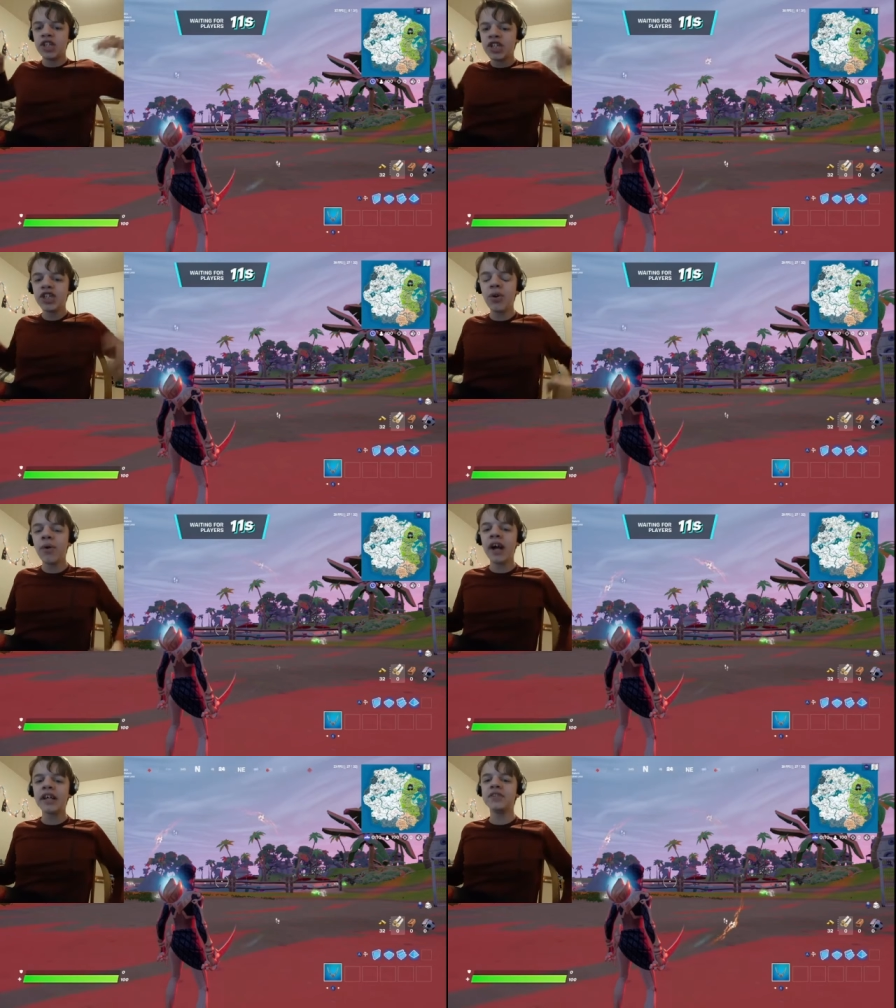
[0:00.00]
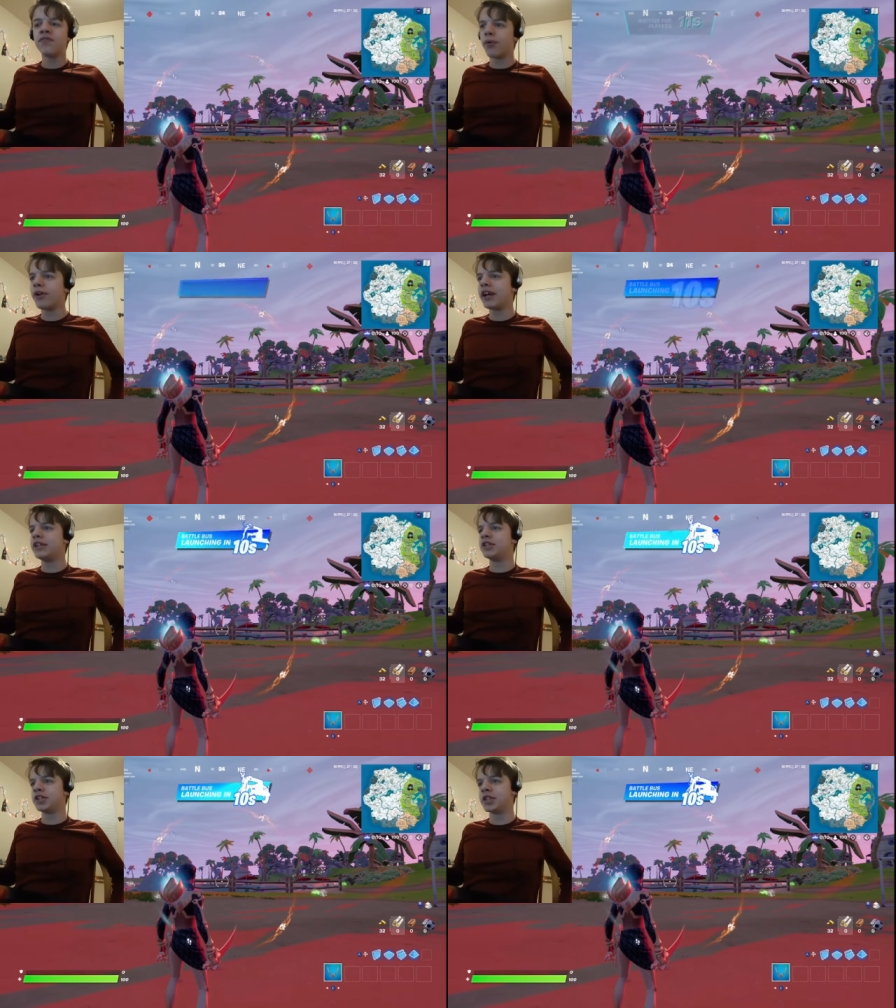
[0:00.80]
So guys,
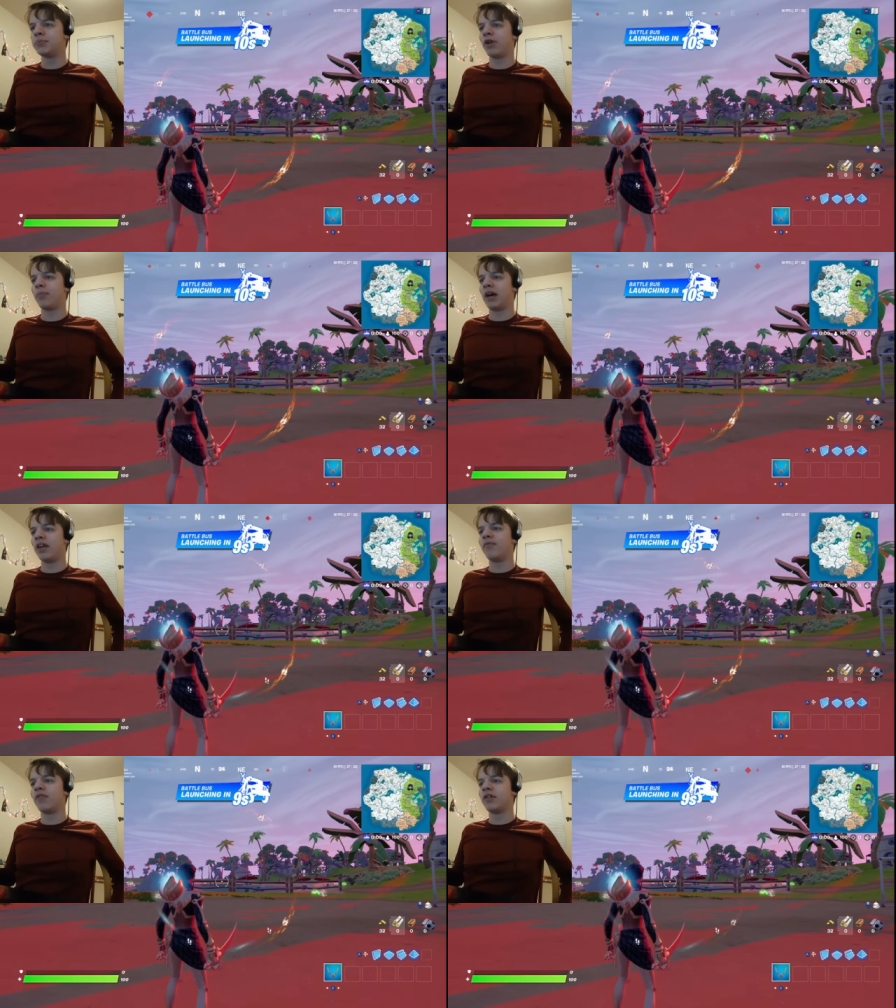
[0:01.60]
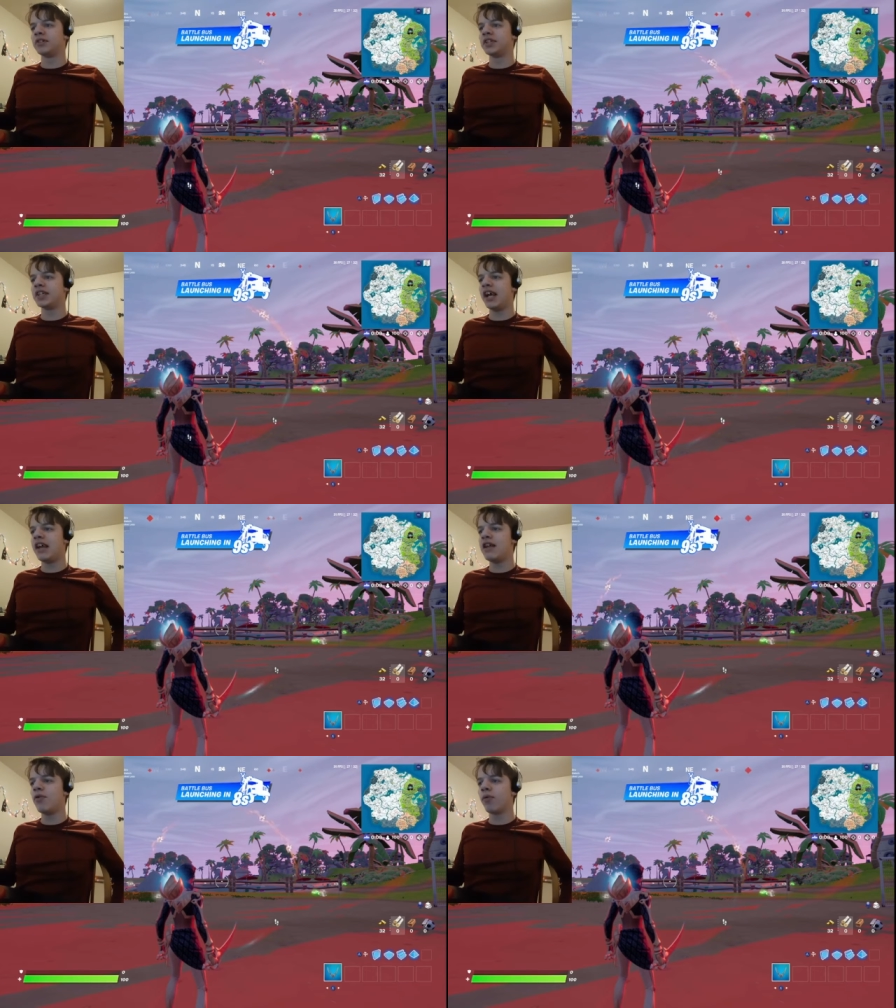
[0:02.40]
Fortnite just brought back vaults,
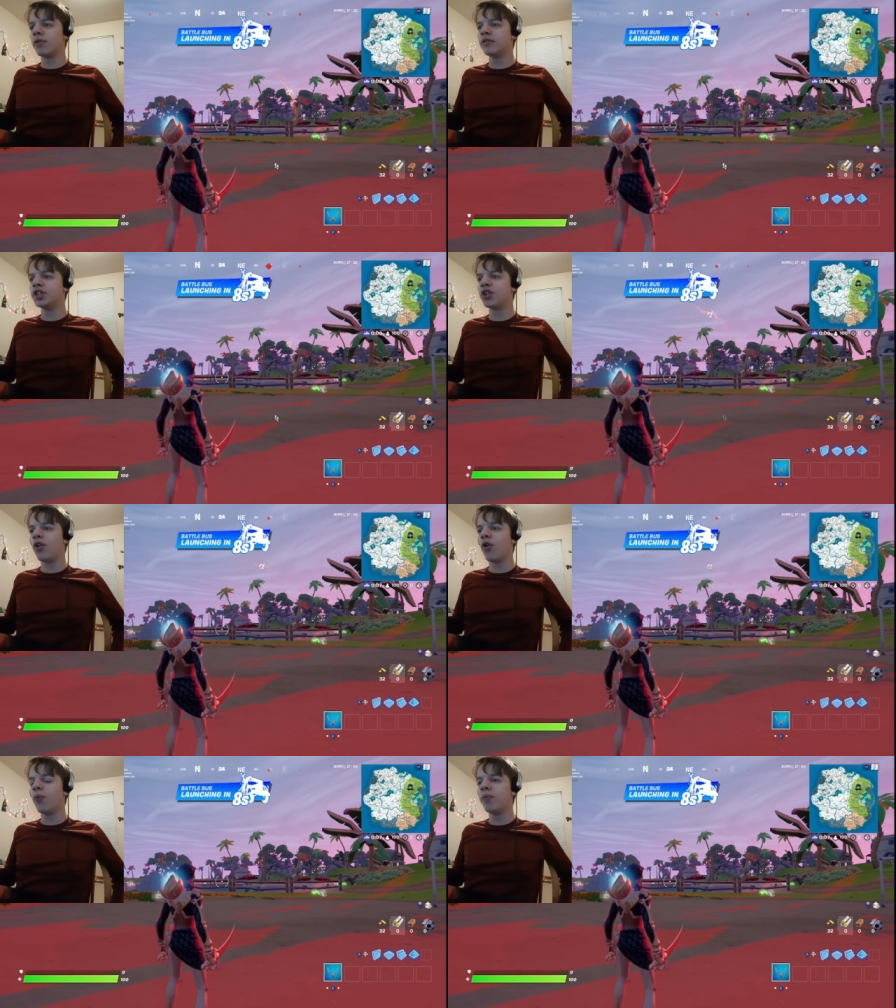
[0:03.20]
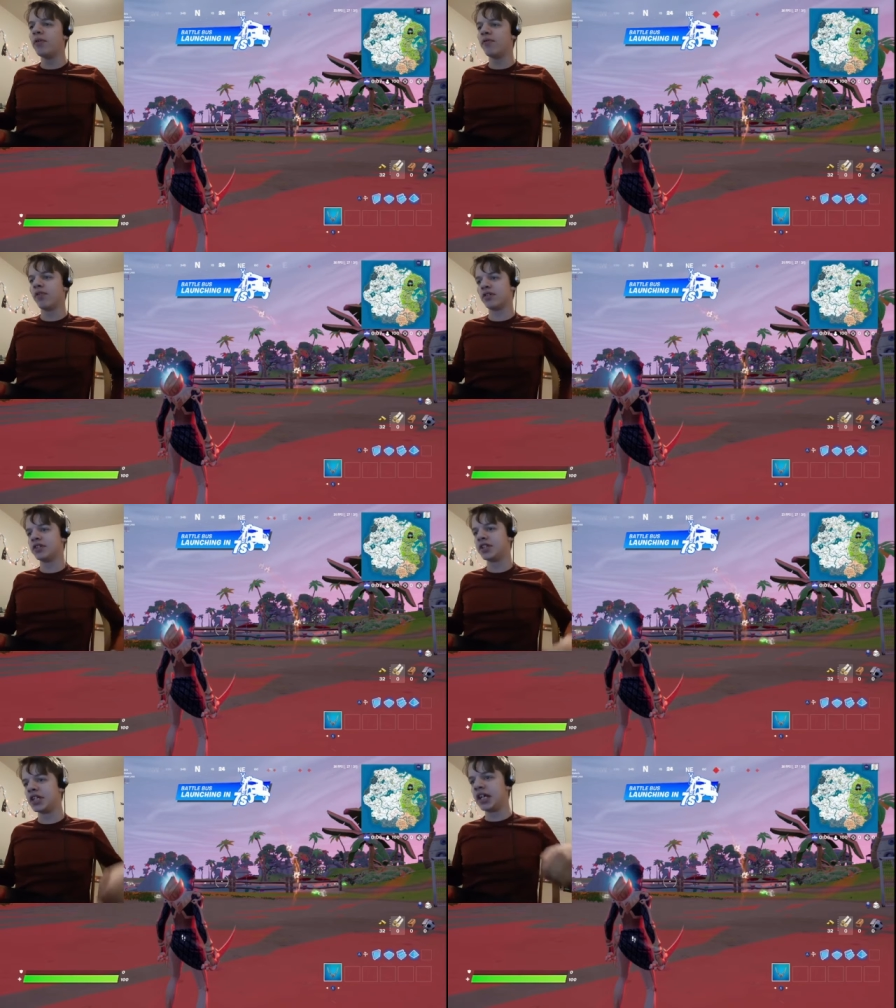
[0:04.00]
and in order to open
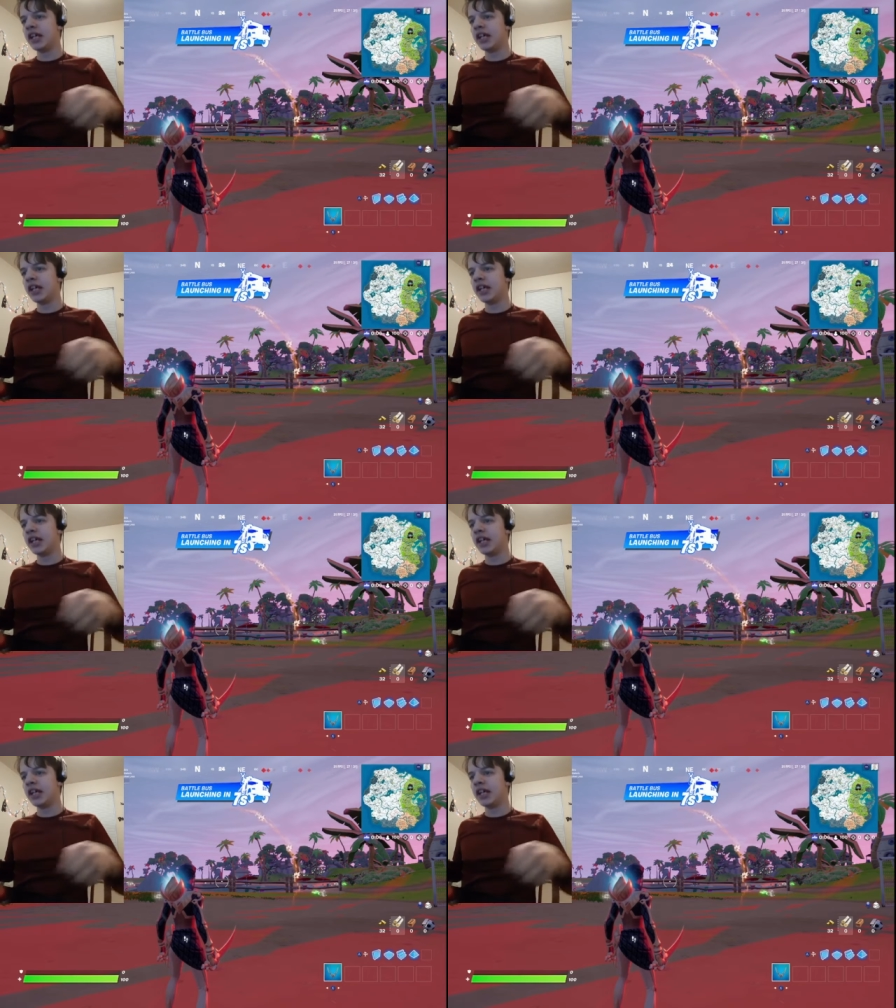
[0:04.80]
vaults,